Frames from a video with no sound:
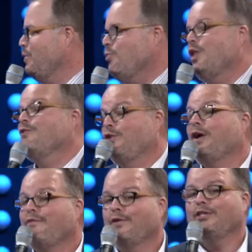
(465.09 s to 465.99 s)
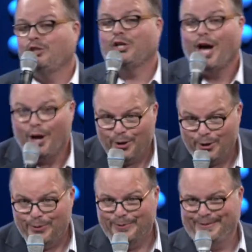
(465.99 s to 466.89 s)
said, Well, if you're ever in
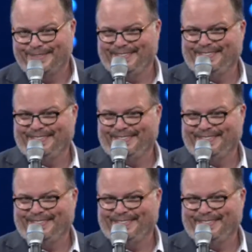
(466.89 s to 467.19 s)
Chicago,